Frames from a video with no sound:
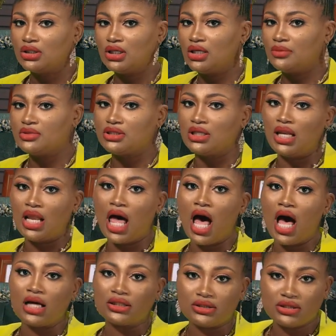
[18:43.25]
comes a
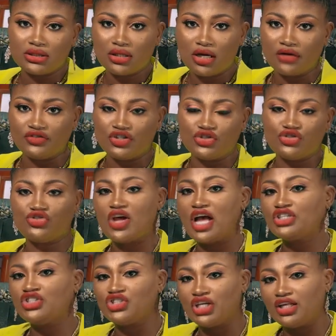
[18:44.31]
lot of
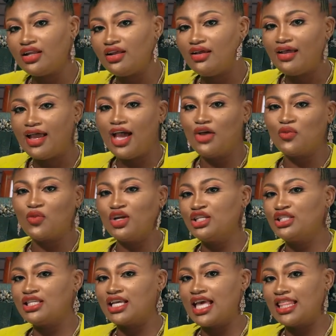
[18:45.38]
distraction and
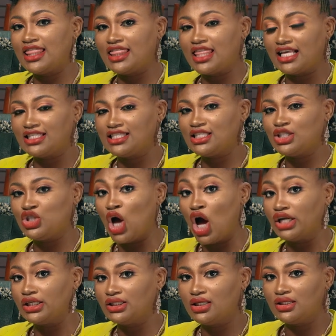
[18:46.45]
wanting to get things
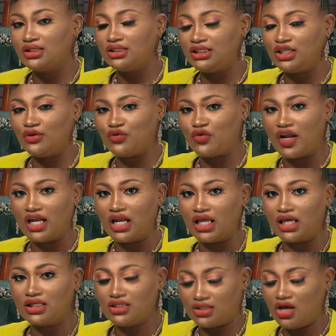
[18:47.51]
done
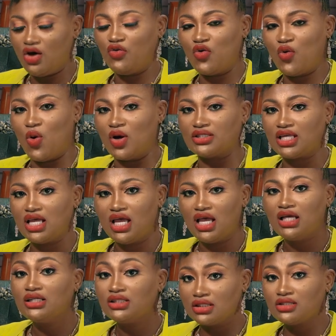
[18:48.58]
differently. So, of course,
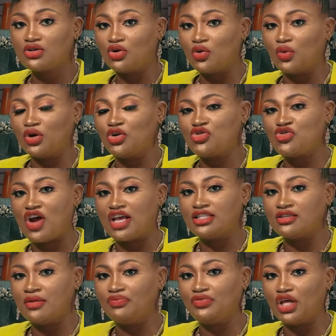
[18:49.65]
she's going to want to try
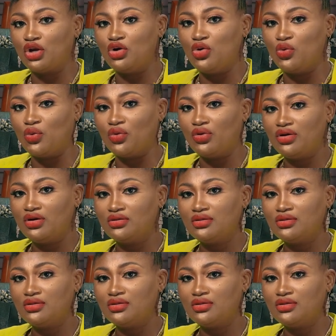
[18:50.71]
something new.